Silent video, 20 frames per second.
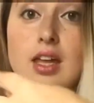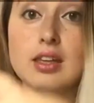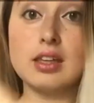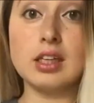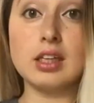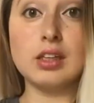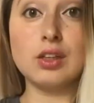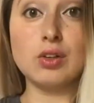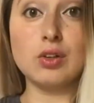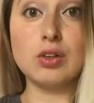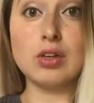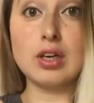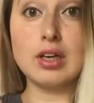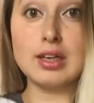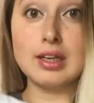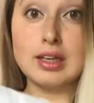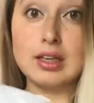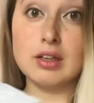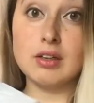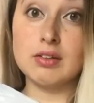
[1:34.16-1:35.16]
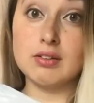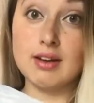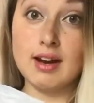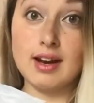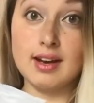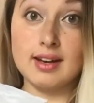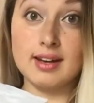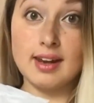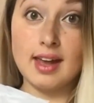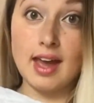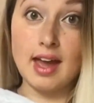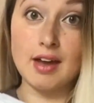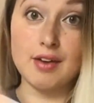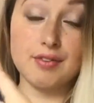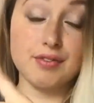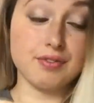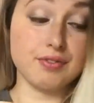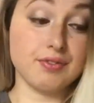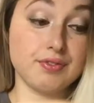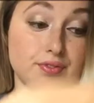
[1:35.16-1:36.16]
and then you cut it right in
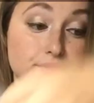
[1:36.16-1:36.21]
half,